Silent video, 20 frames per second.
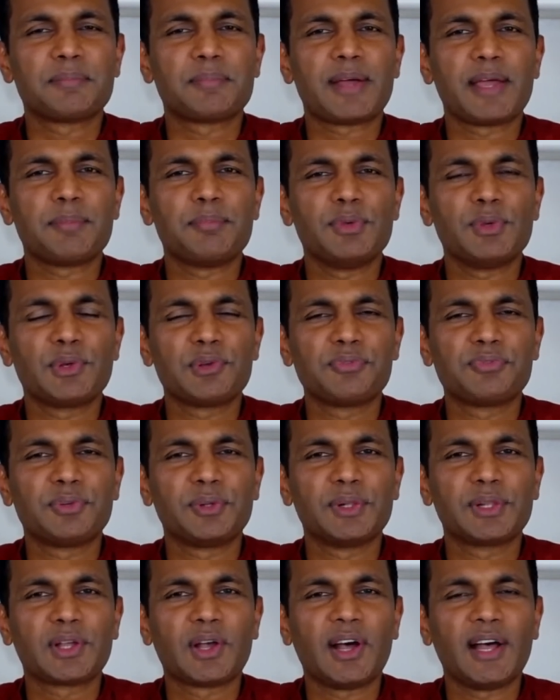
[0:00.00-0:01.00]
my
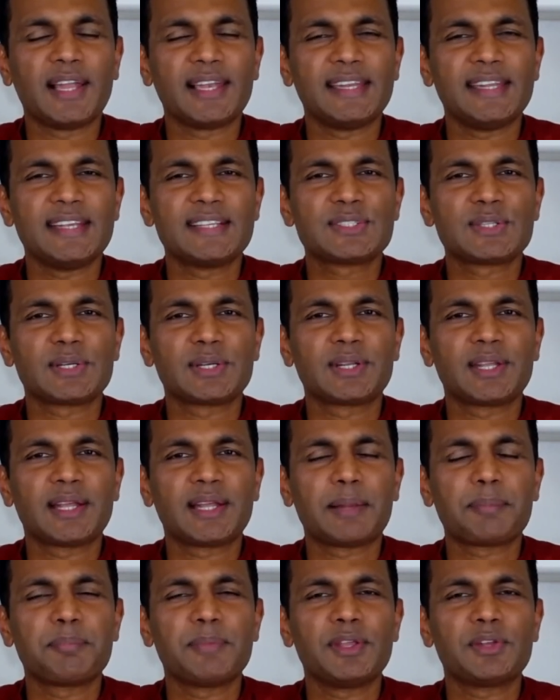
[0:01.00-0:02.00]
beautiful colleagues that
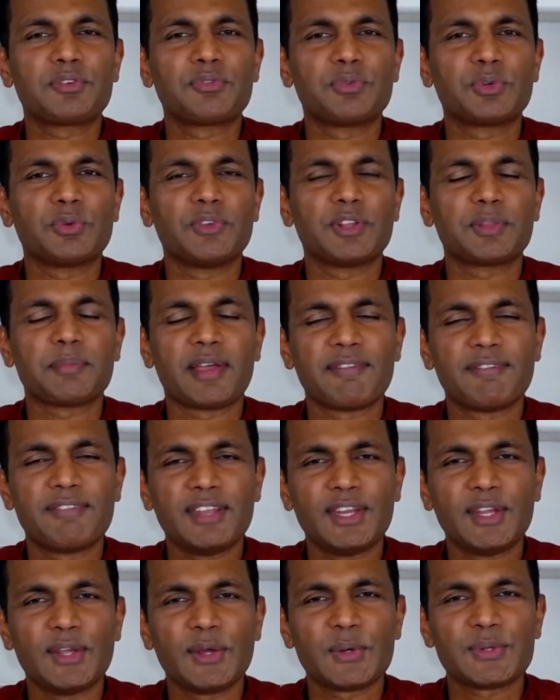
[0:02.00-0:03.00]
help me with my
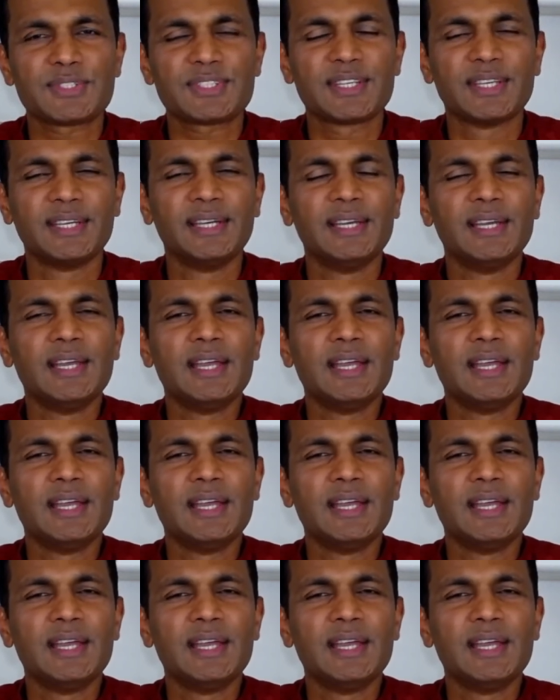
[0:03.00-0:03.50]
videos,